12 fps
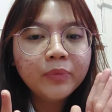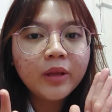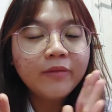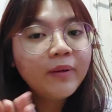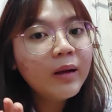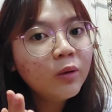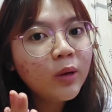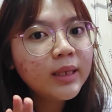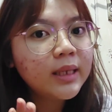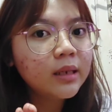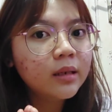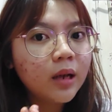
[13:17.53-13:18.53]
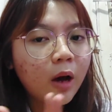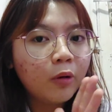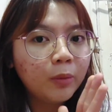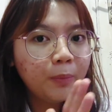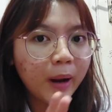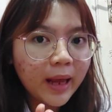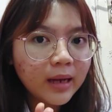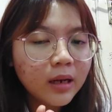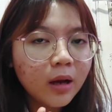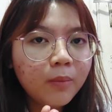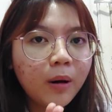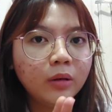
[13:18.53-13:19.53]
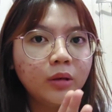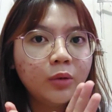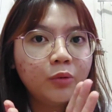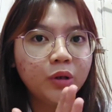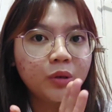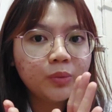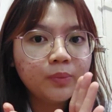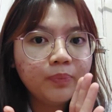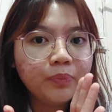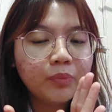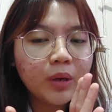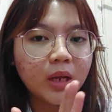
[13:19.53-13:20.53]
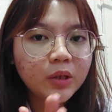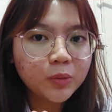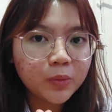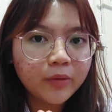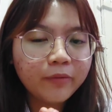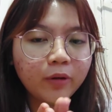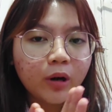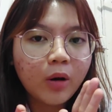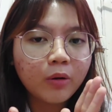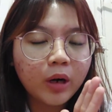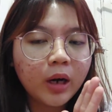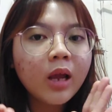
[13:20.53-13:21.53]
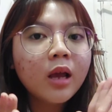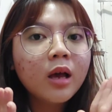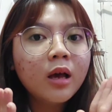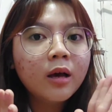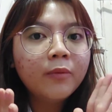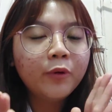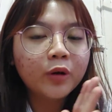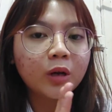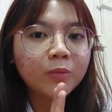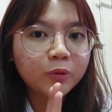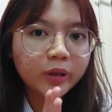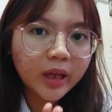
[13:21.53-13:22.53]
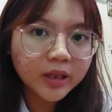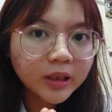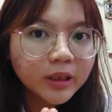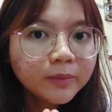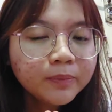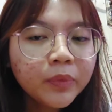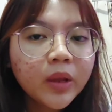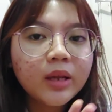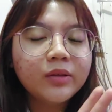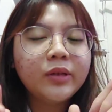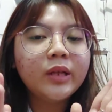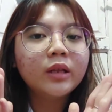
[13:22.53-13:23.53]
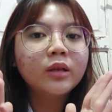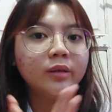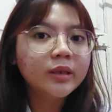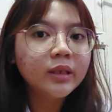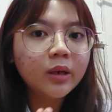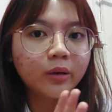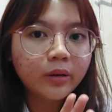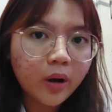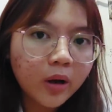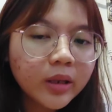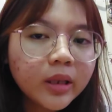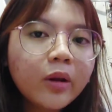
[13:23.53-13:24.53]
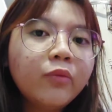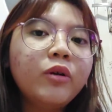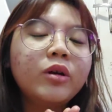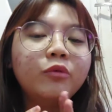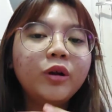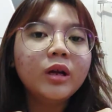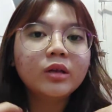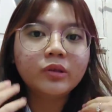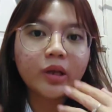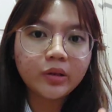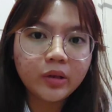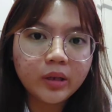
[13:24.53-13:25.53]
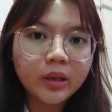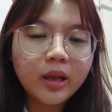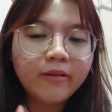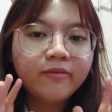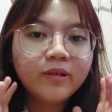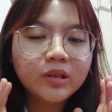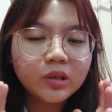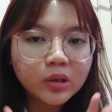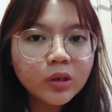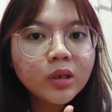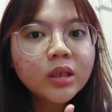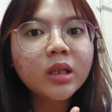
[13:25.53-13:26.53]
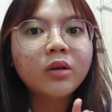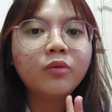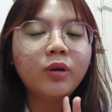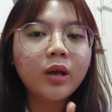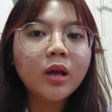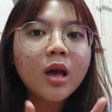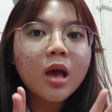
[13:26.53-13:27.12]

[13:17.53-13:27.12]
evaluate our plan about the risk management for our worker protection. Is it good or not? Then we reassess it. If it's good, then we